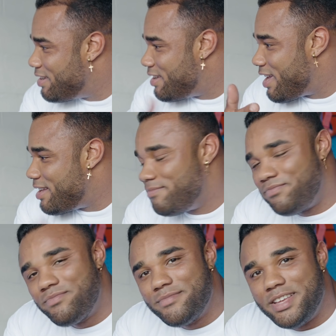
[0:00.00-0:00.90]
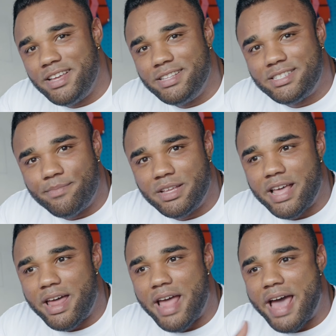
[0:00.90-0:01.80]
again, it's something
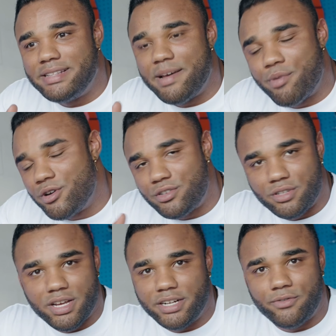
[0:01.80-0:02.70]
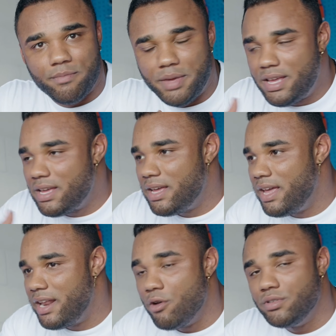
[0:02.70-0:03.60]
that adds that personal touch for me,
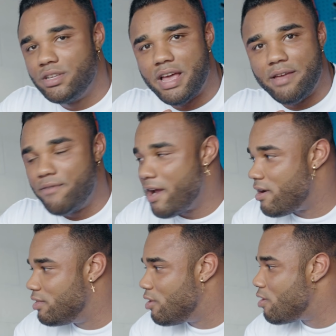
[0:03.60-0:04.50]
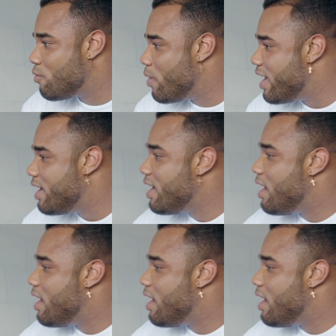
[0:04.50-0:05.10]
and it goes a very long way.